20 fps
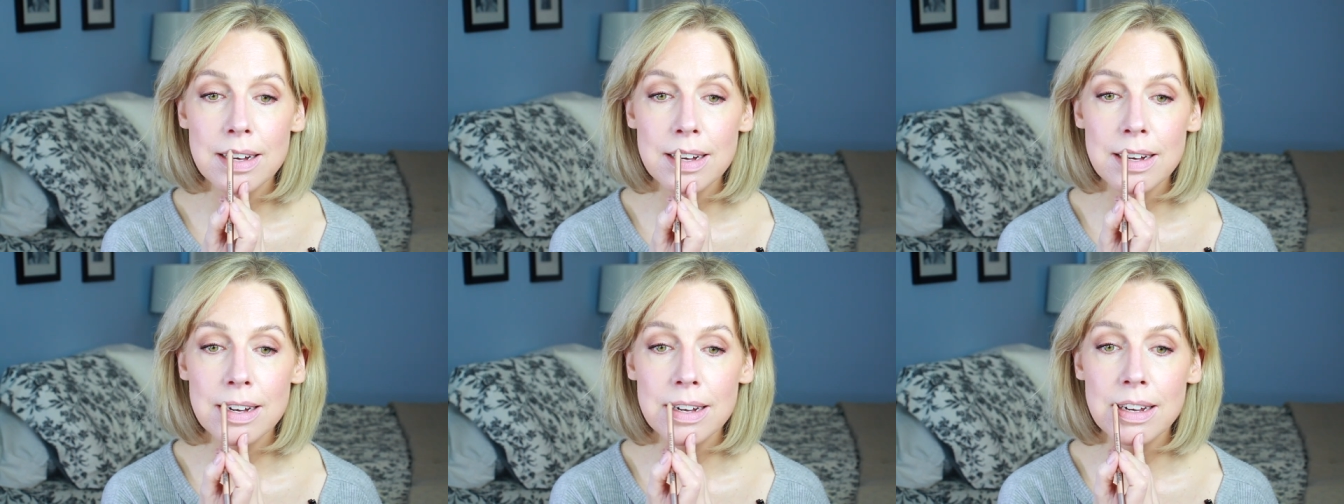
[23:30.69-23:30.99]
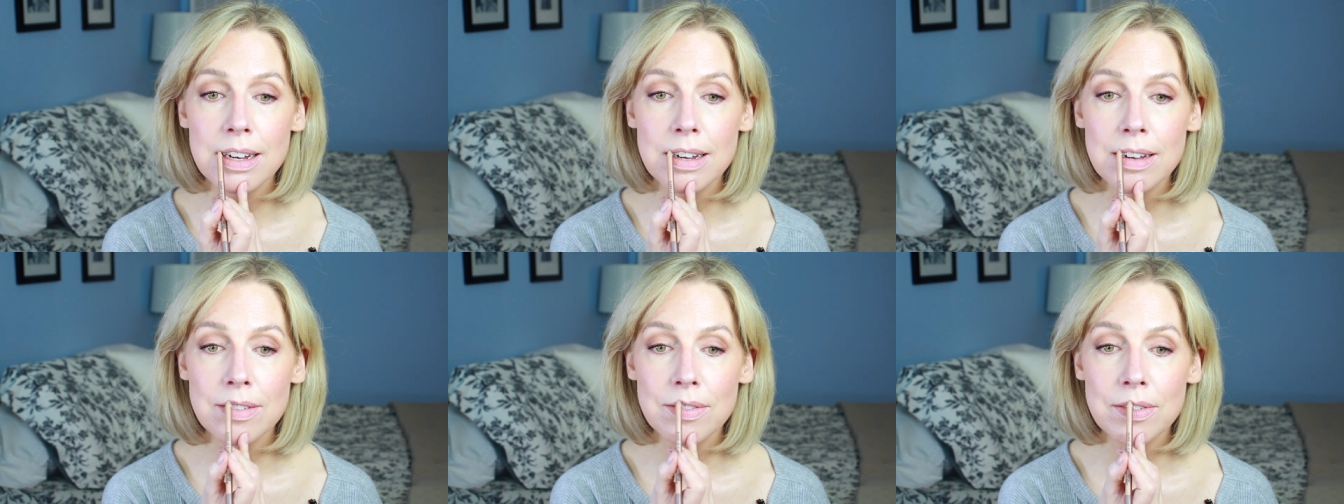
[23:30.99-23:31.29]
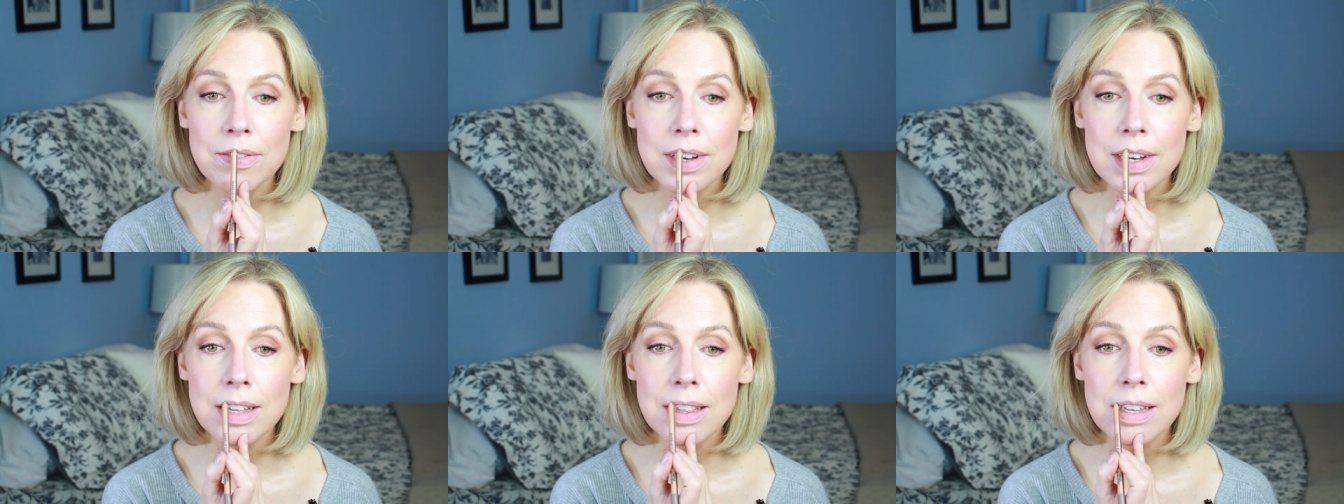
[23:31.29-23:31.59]

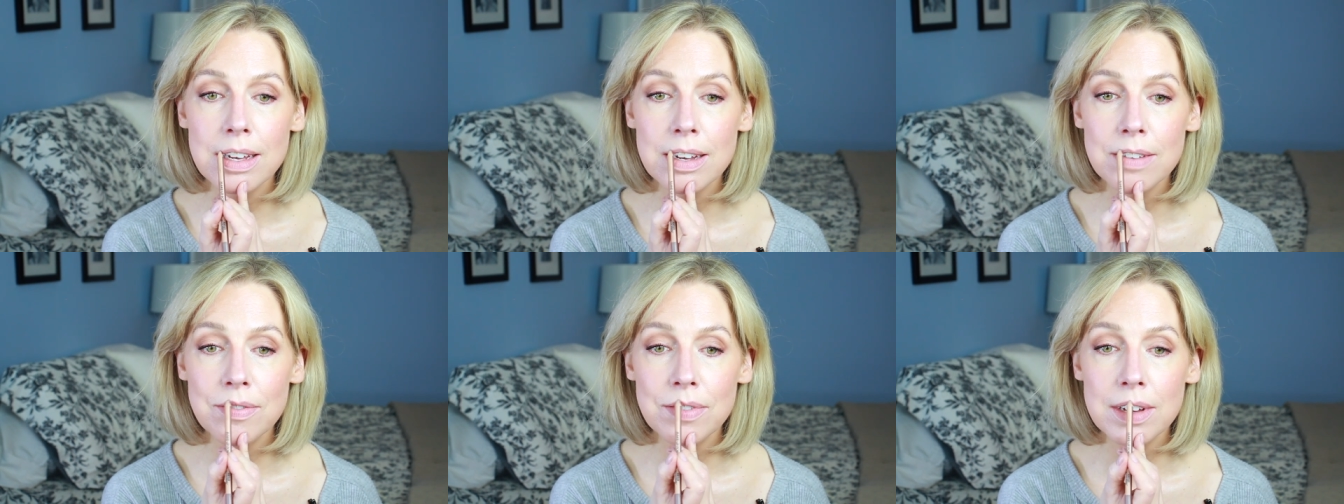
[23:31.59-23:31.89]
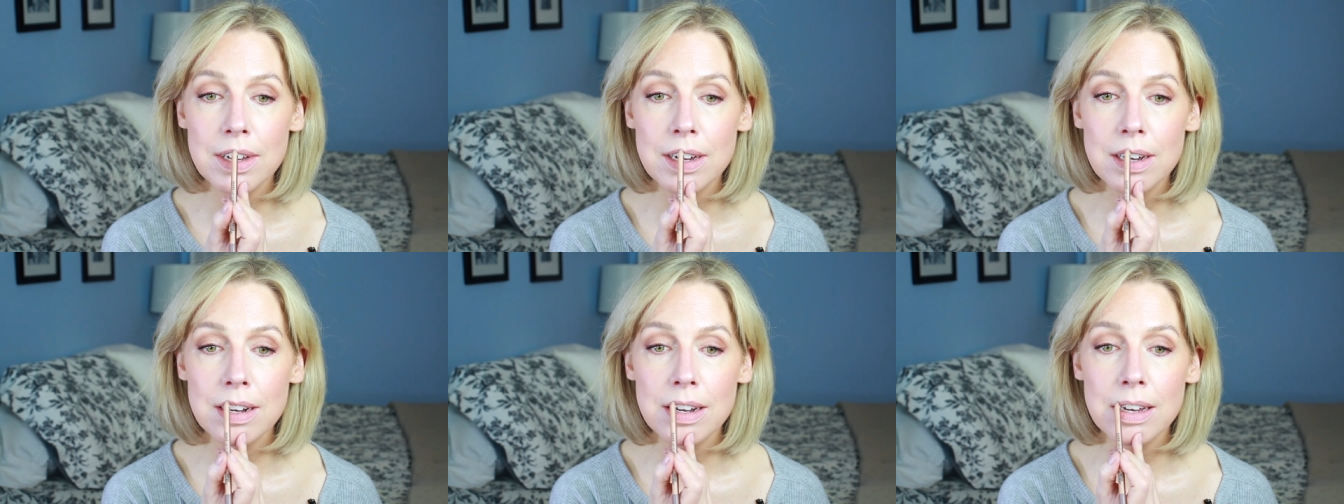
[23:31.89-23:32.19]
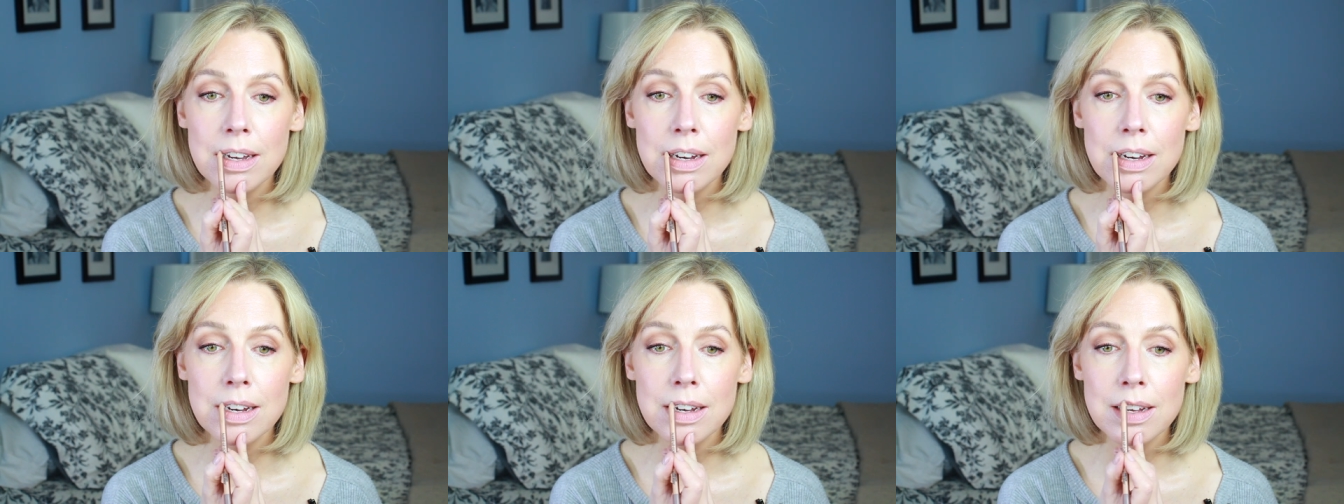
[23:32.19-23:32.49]
of my lip
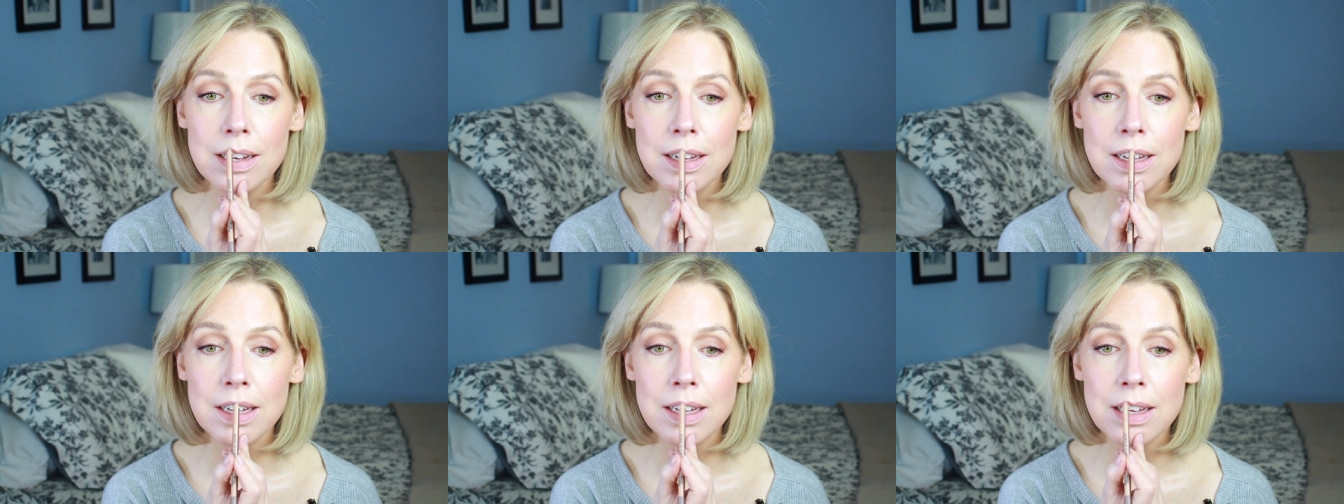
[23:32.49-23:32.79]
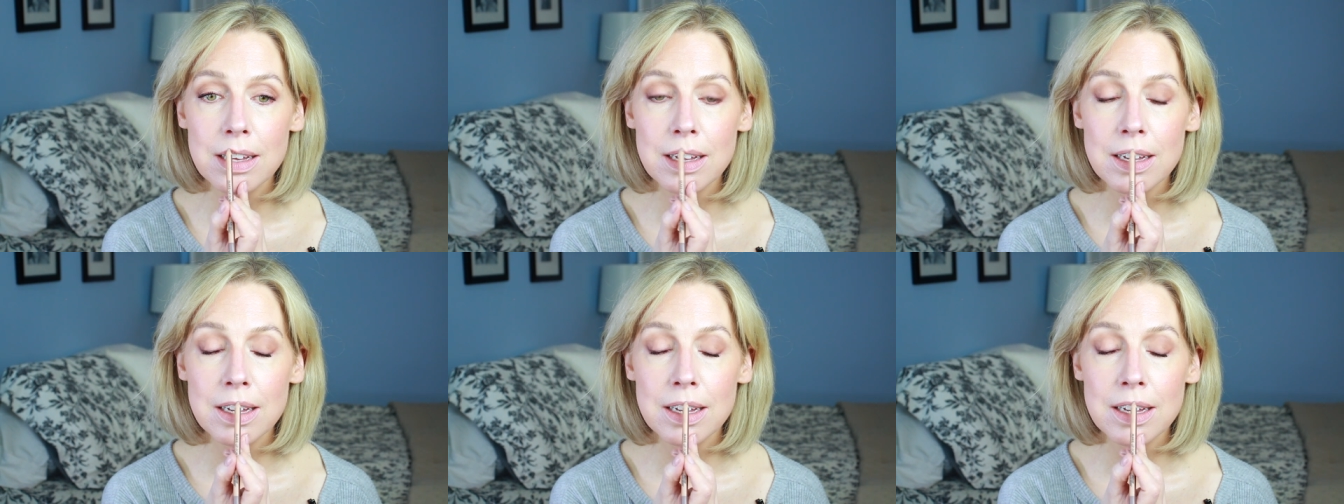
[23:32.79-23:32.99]
area